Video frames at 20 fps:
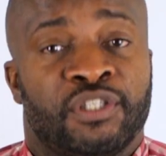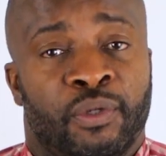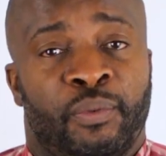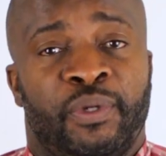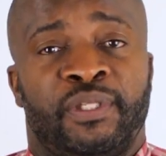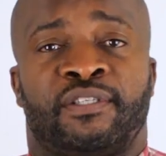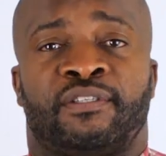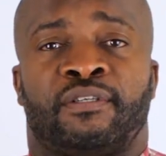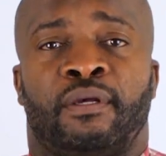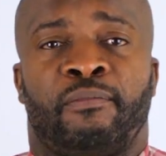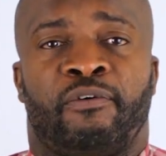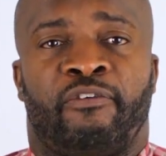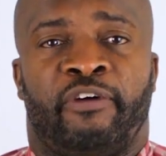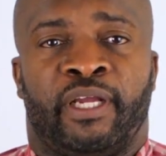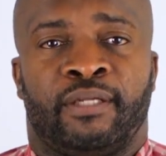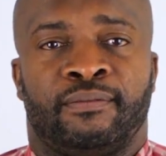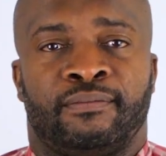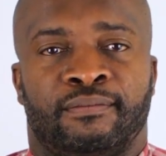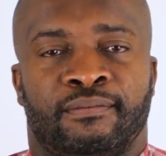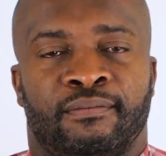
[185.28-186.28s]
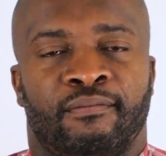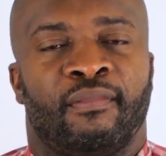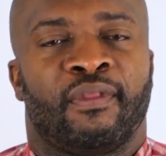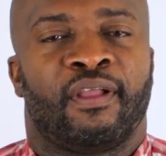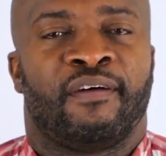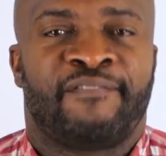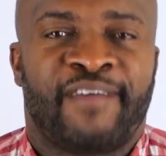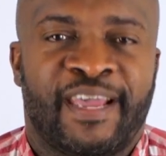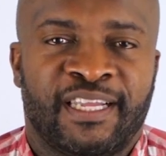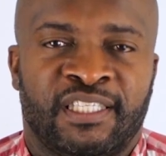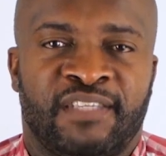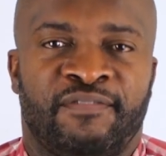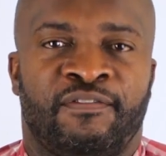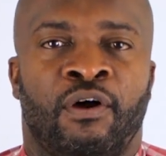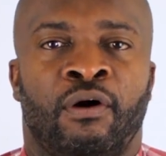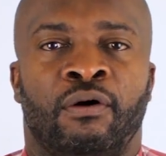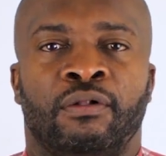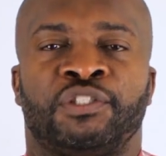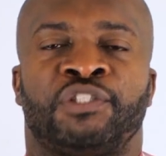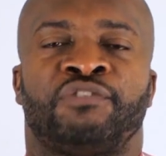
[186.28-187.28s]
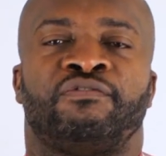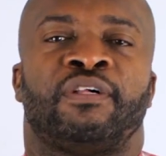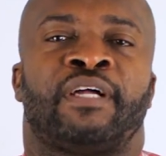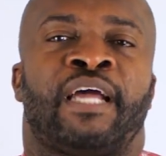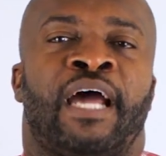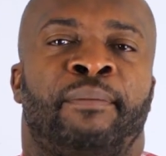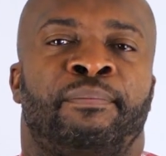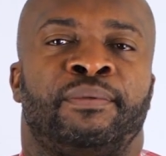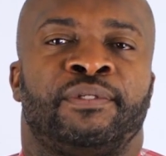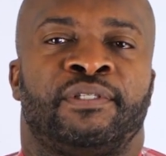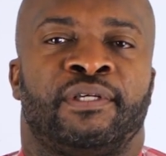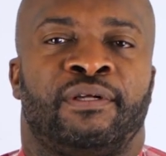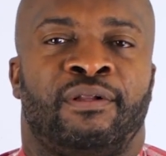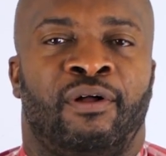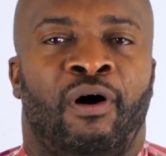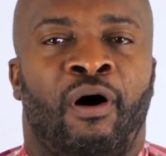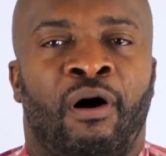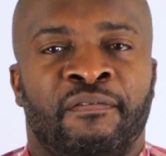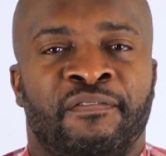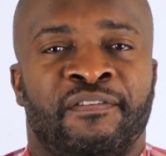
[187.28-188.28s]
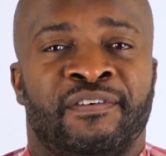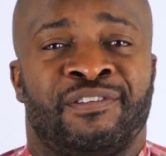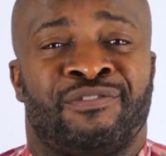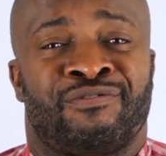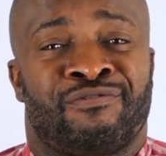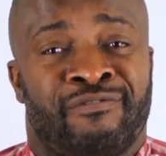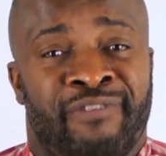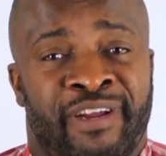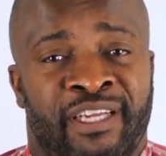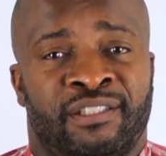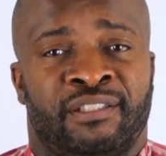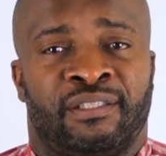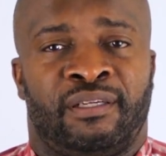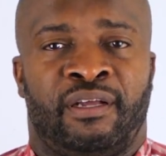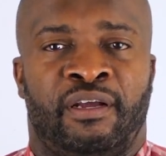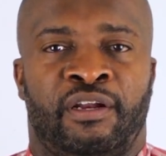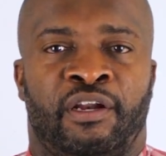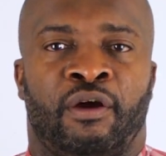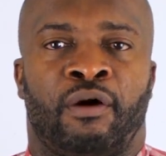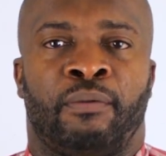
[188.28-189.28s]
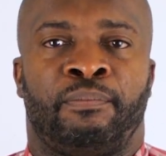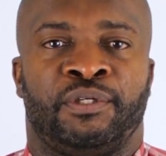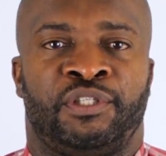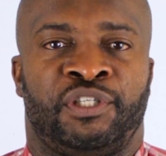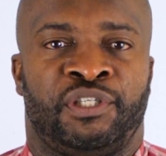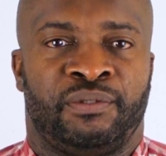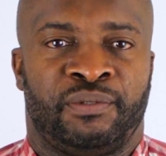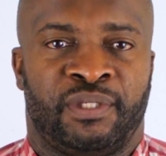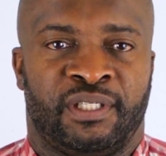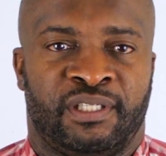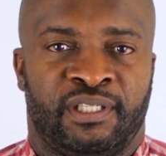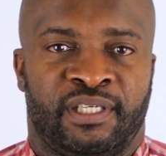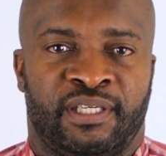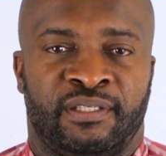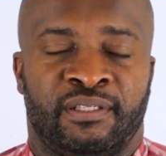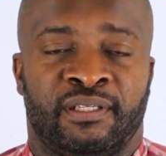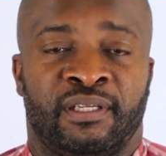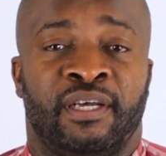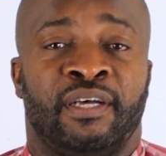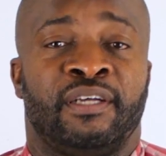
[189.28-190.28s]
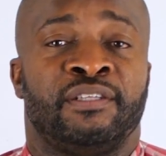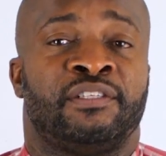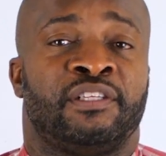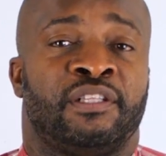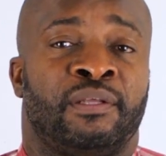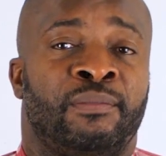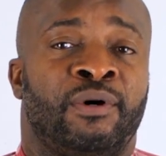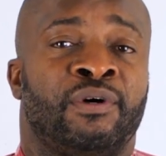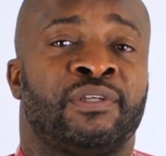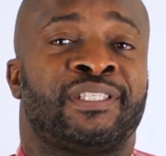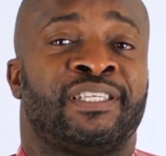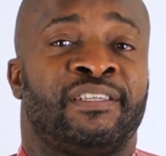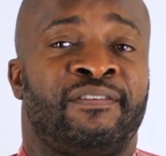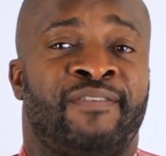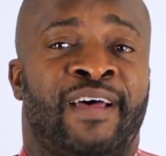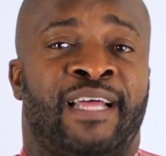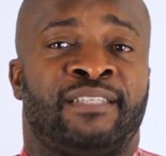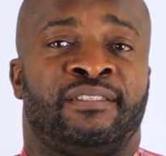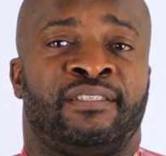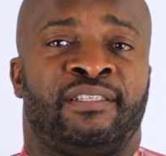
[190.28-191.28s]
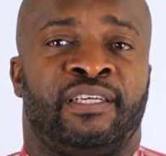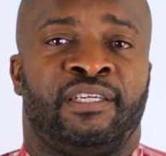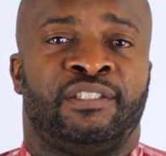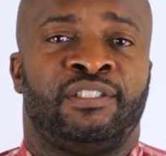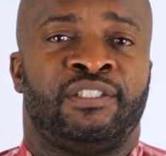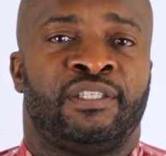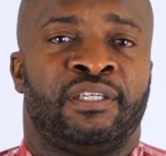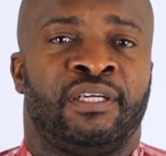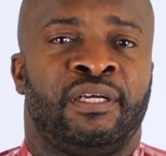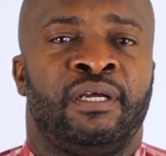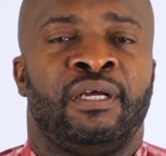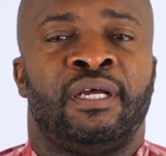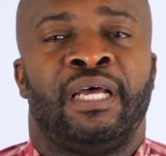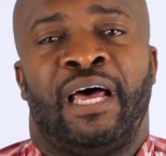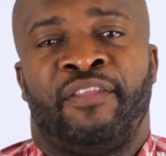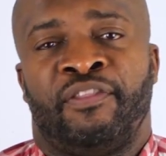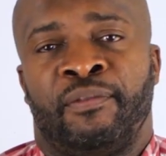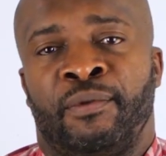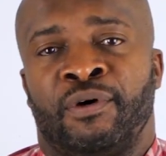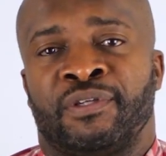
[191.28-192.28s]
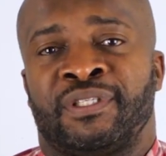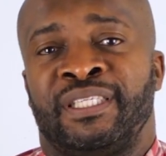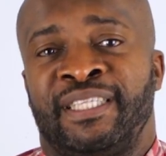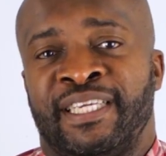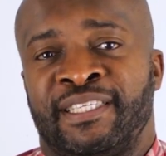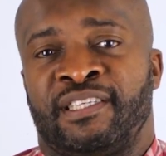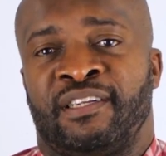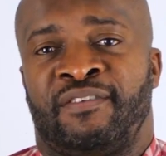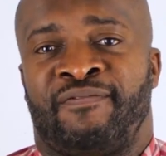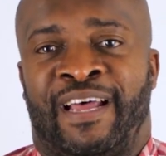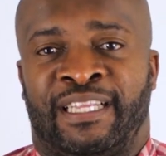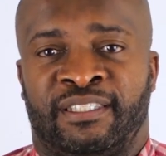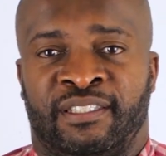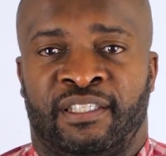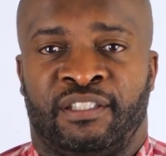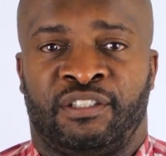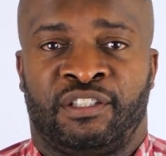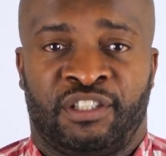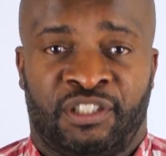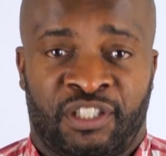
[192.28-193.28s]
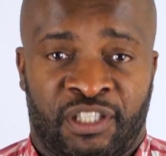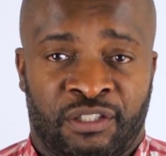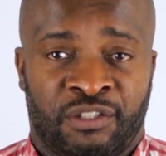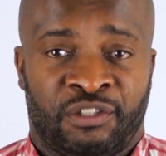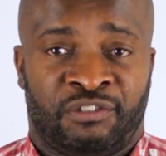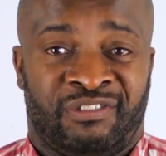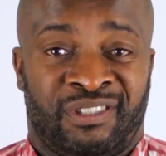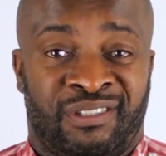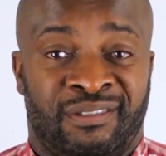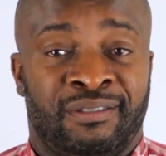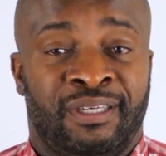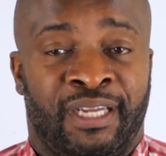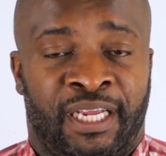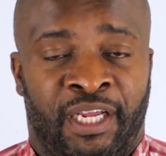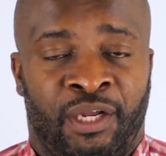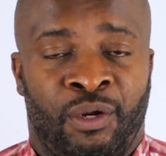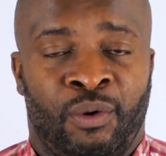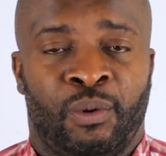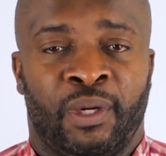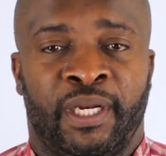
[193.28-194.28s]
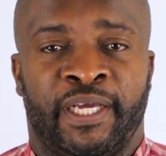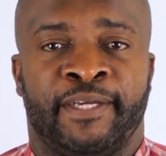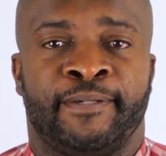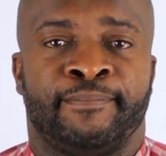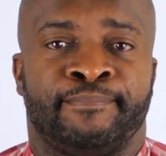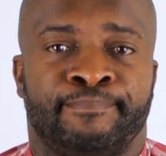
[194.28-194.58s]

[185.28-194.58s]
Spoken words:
So in summary, effective cultural capital offers rich learning opportunities to the most advantaged and the most disadvantaged children equally.